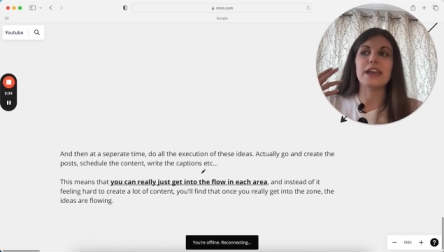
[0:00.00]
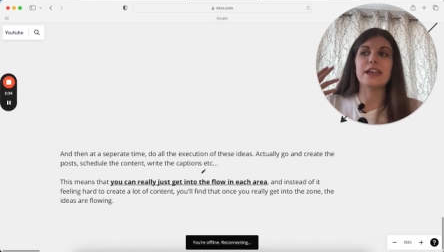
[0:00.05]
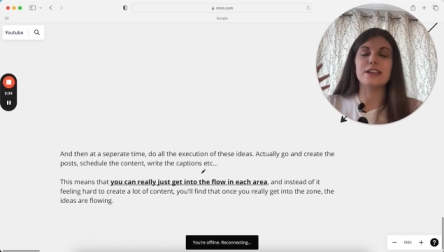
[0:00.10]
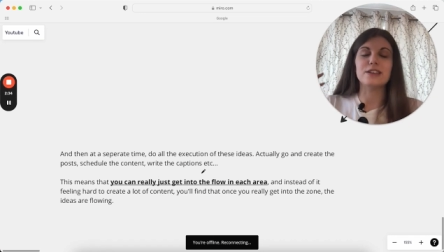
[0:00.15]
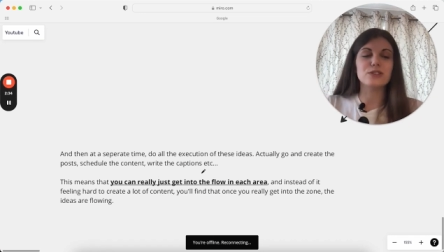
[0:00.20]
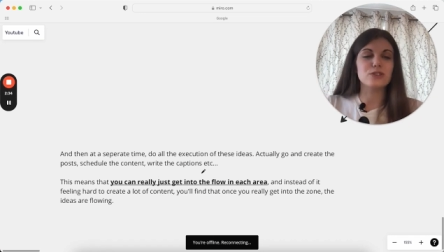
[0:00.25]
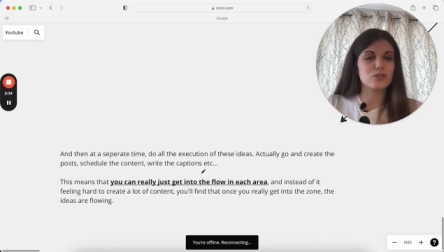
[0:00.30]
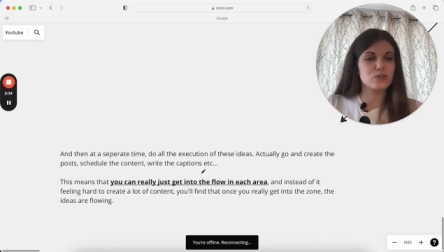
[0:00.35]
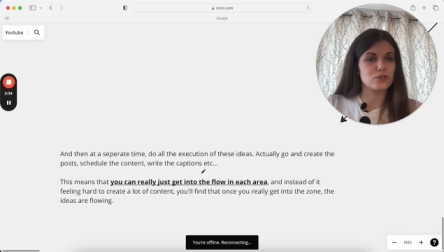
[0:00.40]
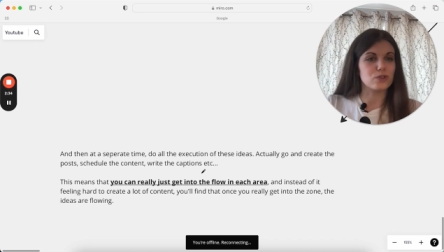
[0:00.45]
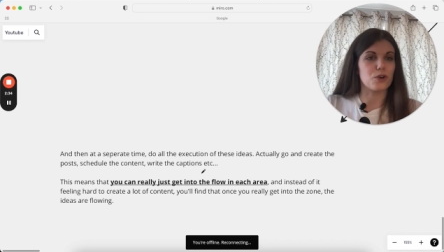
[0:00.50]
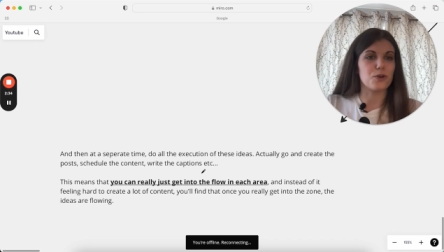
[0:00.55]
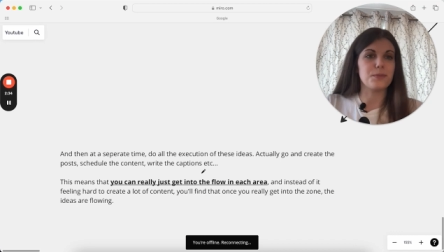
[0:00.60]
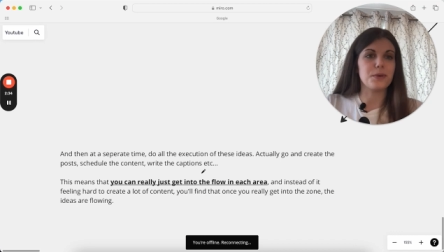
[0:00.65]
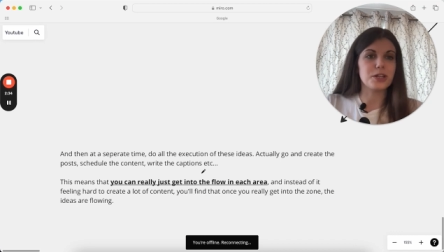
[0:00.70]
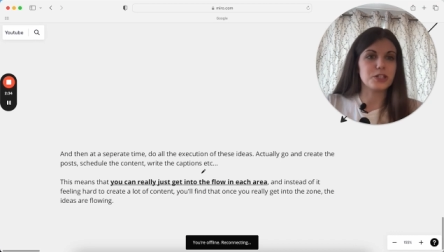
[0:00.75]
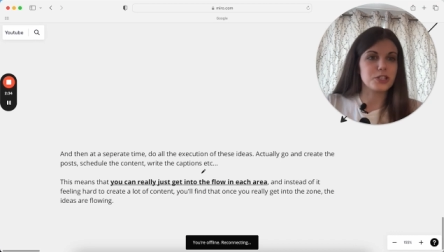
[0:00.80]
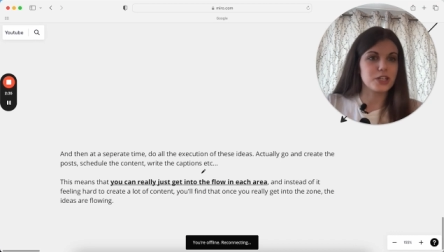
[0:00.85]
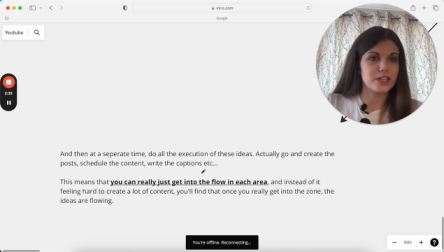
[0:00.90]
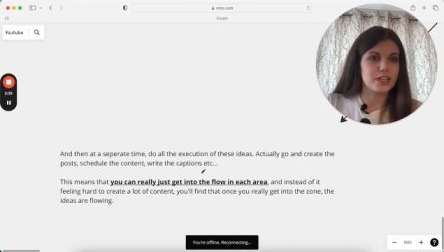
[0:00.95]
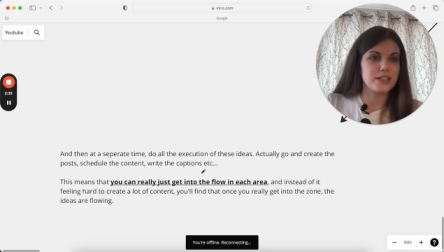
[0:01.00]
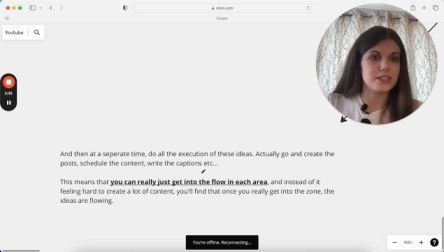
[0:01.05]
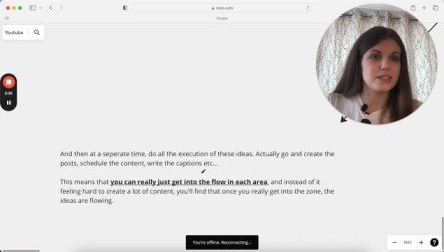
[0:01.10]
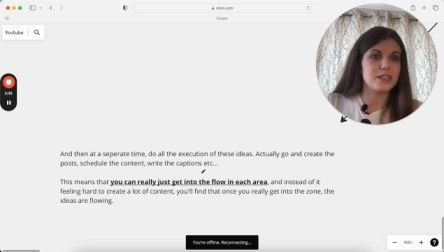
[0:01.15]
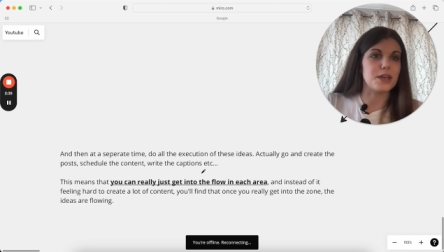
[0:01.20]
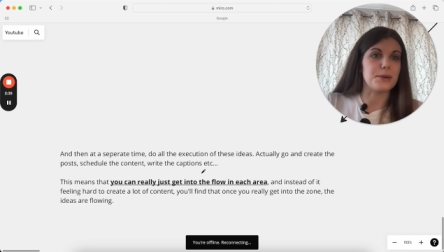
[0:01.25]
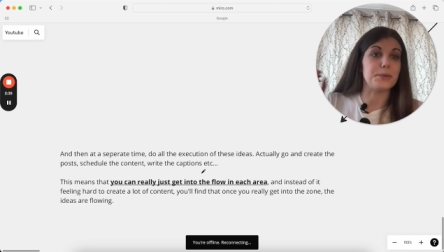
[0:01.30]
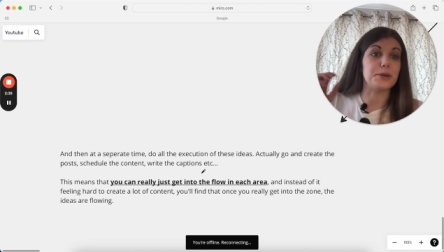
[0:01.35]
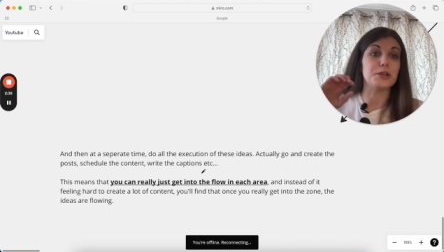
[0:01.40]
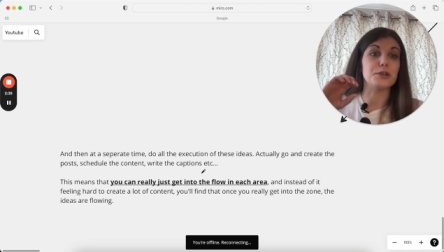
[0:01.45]
it is so much
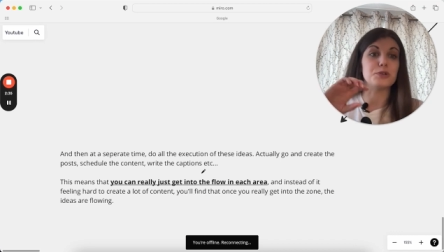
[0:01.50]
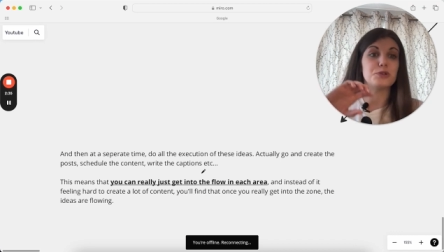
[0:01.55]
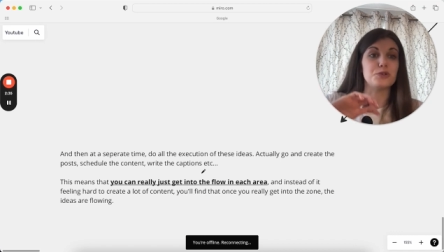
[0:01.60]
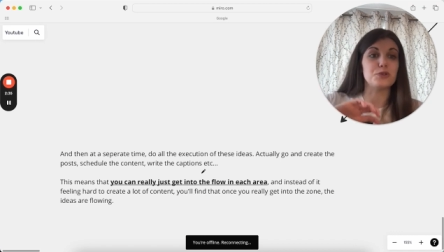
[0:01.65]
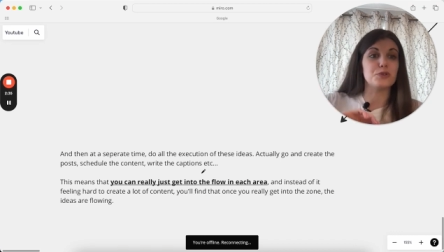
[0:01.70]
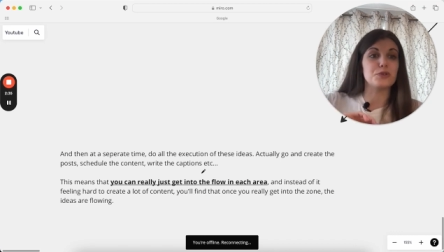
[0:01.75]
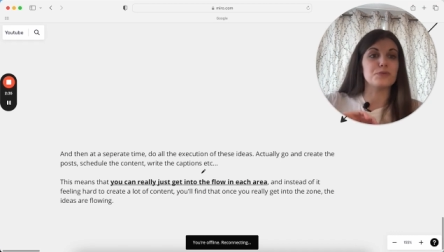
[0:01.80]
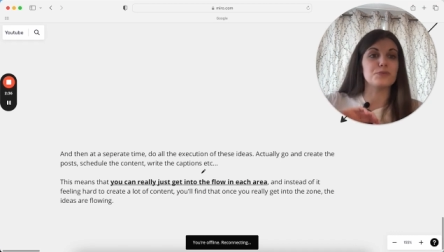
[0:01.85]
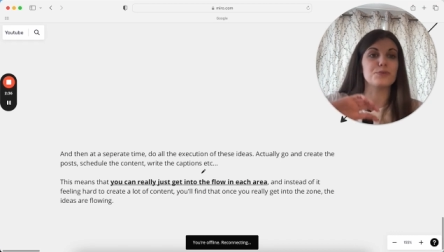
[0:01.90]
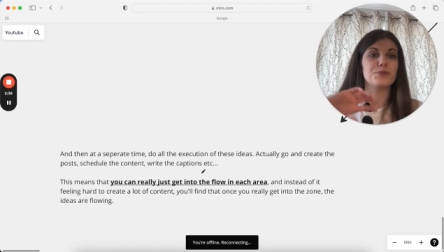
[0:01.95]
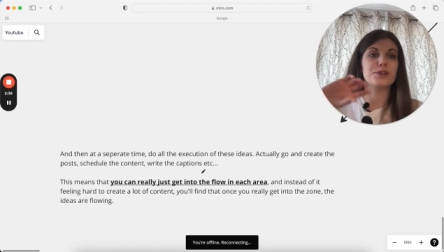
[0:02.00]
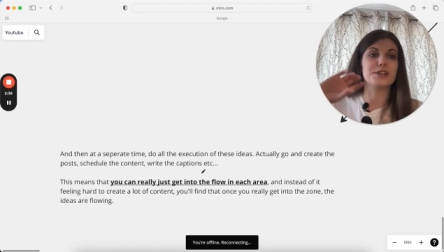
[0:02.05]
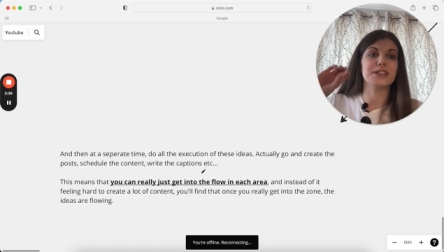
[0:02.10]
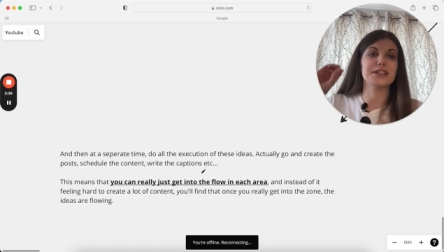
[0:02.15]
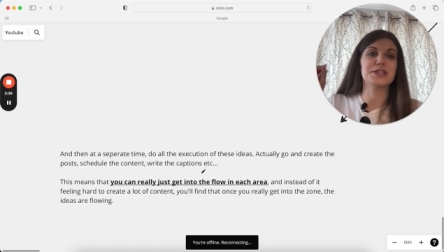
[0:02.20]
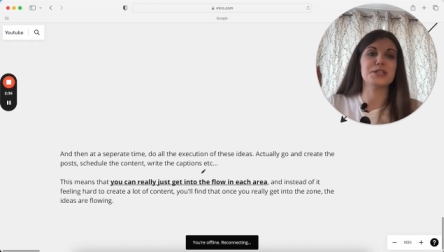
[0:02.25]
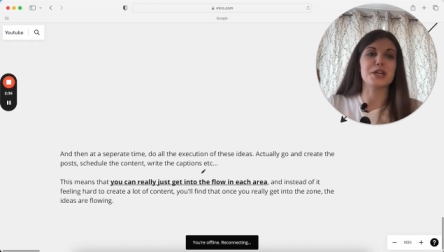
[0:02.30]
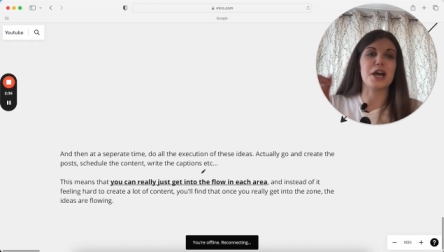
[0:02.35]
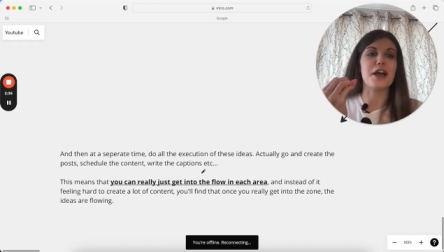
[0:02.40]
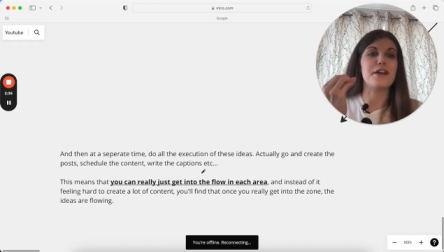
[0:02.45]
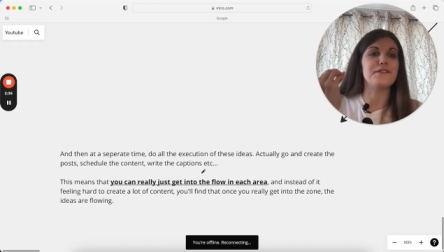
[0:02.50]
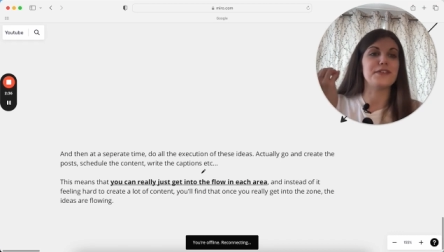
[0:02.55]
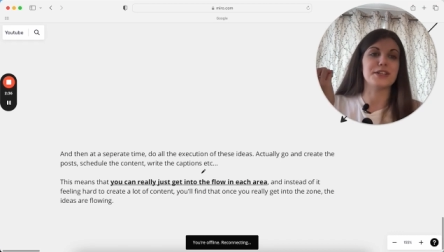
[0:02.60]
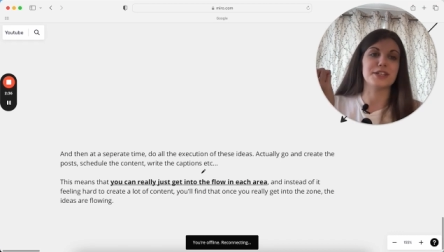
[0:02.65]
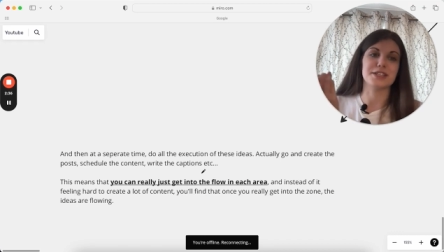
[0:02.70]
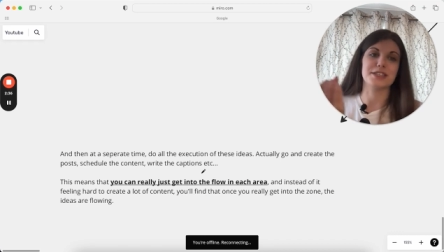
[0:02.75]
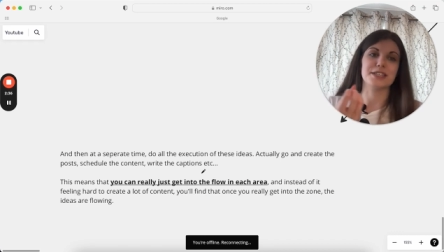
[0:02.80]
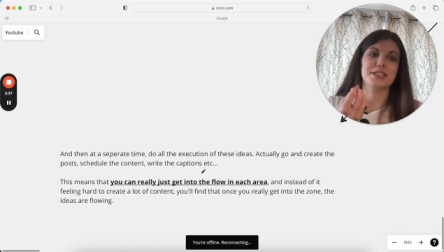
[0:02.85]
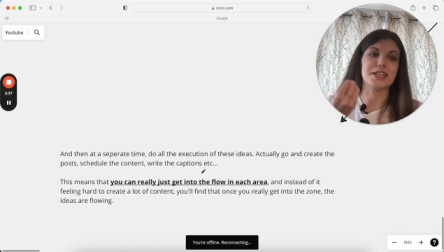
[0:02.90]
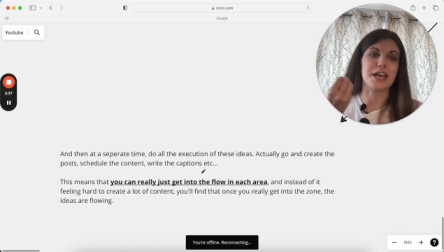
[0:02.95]
easier because you can really dive
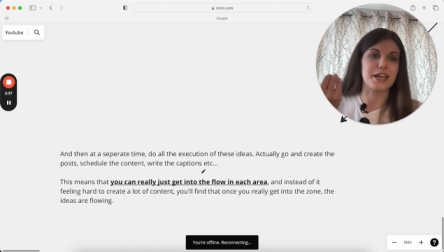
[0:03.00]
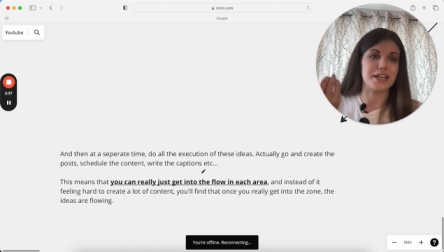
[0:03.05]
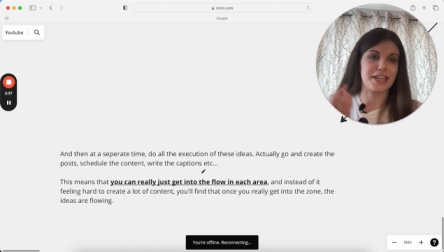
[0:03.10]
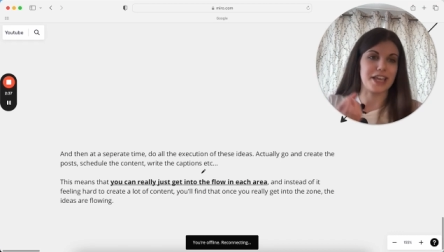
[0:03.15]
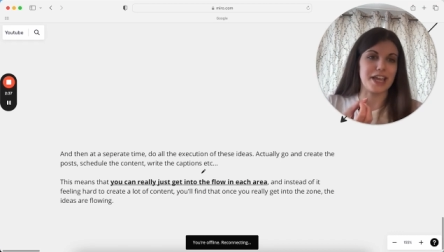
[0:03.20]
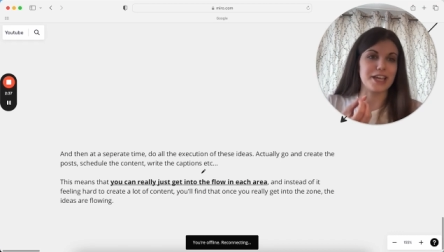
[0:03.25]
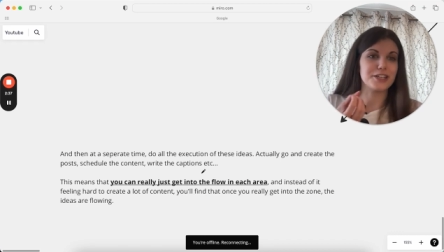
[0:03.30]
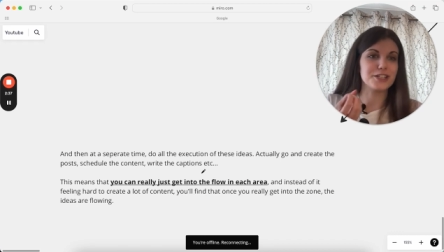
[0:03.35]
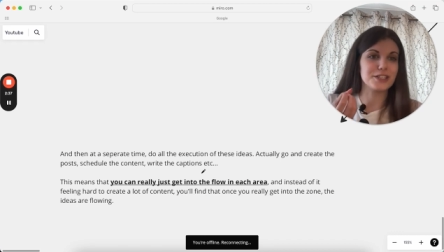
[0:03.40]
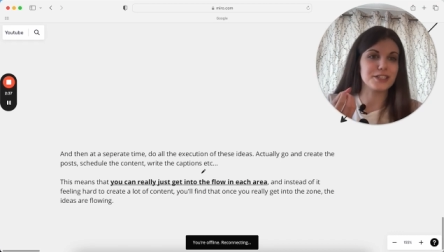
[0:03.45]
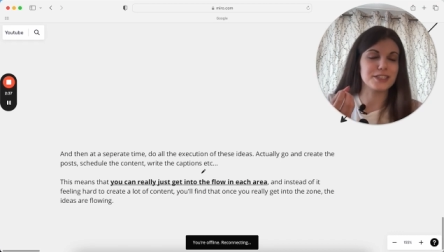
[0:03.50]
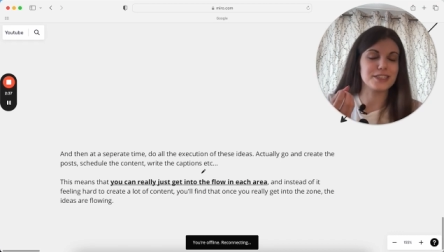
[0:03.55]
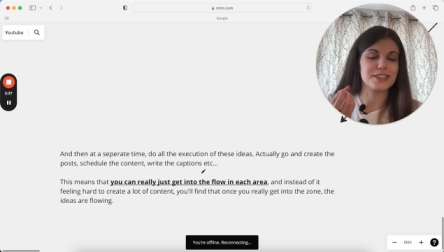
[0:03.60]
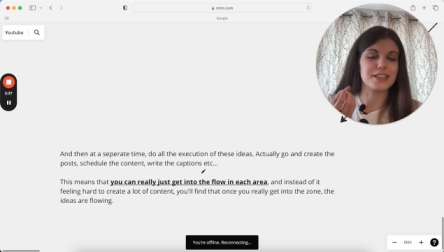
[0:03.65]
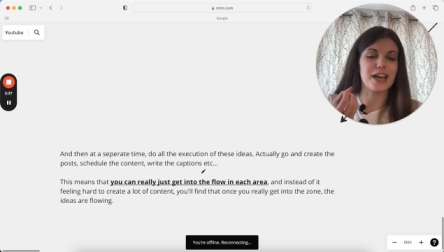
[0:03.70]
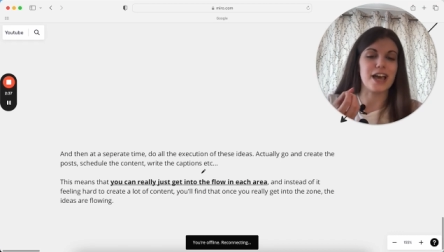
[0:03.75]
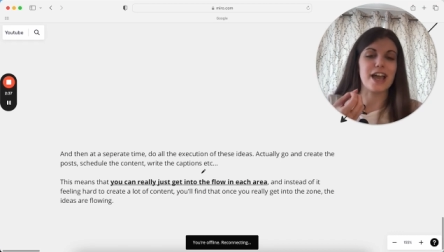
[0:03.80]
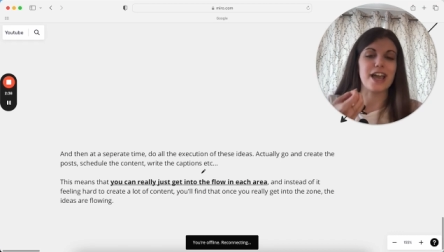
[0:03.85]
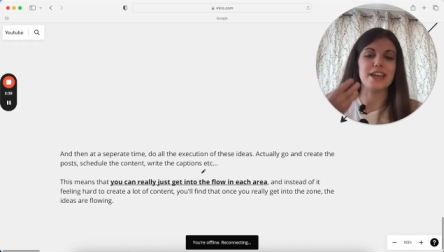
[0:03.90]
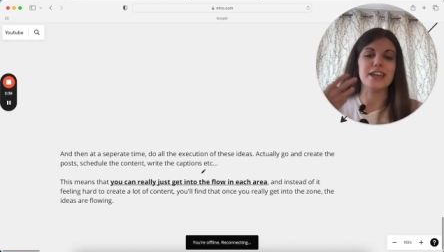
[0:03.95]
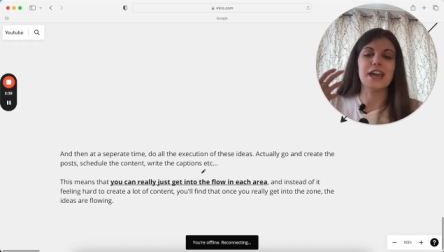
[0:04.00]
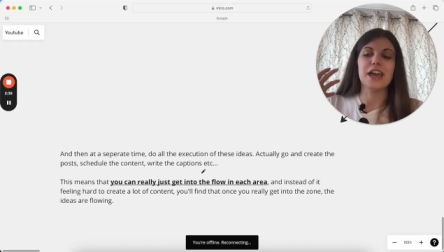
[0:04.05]
into this ideation side,